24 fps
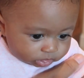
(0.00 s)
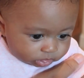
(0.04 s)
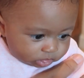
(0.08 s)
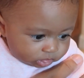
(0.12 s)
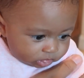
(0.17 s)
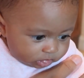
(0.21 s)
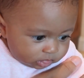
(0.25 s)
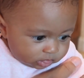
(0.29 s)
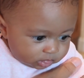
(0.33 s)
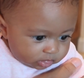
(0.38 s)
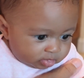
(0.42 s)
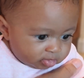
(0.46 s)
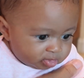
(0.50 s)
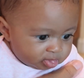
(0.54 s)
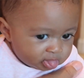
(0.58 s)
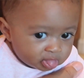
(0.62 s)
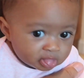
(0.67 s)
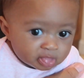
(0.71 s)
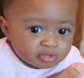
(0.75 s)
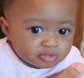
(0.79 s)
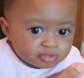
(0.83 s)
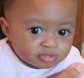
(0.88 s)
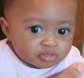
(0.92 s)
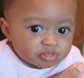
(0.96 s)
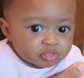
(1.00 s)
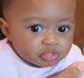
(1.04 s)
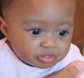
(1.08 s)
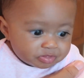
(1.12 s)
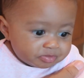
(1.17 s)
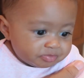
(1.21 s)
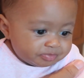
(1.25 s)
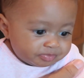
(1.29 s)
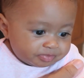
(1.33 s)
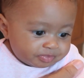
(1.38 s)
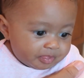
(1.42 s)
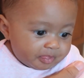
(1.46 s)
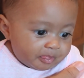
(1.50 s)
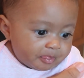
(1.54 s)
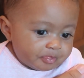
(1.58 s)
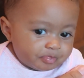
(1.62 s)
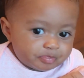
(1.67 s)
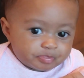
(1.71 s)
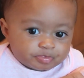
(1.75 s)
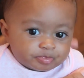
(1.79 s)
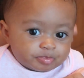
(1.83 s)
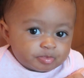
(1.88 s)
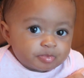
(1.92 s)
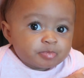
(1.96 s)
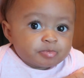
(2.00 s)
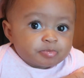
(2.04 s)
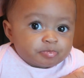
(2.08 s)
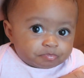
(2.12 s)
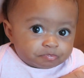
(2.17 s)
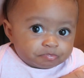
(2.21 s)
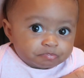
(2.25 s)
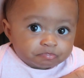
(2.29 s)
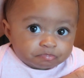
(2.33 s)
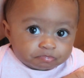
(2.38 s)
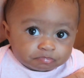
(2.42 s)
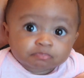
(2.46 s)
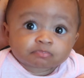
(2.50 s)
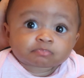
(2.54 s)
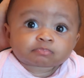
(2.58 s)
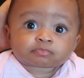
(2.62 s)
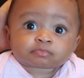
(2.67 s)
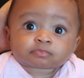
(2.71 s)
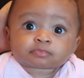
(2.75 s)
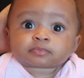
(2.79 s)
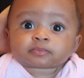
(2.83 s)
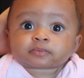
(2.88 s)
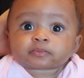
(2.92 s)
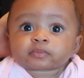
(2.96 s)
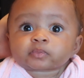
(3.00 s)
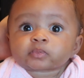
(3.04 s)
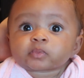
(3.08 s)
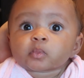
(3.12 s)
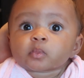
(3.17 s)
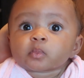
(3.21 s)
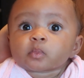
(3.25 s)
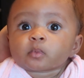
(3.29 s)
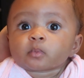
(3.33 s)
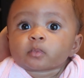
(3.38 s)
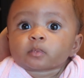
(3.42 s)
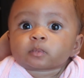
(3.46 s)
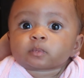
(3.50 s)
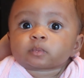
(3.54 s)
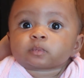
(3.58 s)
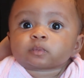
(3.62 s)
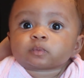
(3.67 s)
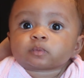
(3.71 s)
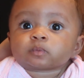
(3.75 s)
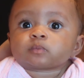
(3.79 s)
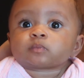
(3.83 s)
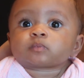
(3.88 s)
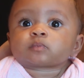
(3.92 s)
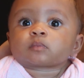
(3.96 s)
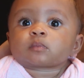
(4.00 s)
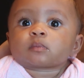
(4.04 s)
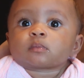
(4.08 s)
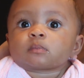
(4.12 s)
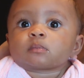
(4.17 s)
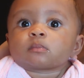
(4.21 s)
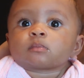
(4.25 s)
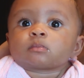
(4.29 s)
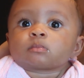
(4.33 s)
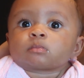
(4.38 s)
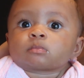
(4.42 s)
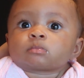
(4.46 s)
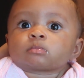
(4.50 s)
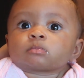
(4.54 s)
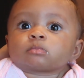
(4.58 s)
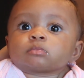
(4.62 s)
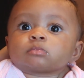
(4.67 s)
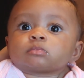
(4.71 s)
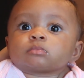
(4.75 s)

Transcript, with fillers: Just had my milky, my breakfast, my milky.